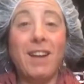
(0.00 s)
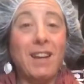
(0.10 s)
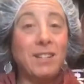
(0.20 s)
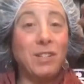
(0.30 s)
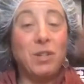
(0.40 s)

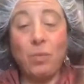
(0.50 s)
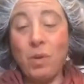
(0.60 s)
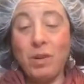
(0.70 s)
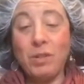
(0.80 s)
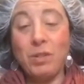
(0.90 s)
I just do
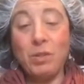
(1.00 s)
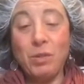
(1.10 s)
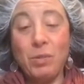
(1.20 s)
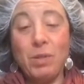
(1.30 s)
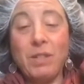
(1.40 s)
1 or 2
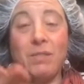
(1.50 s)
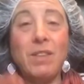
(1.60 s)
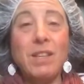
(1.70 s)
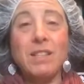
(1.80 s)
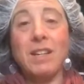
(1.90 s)
squirts of
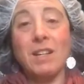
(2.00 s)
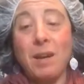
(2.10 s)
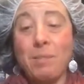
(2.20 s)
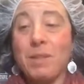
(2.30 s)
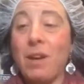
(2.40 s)
this, and it
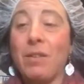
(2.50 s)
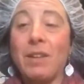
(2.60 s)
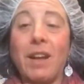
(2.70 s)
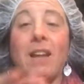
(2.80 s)
comes out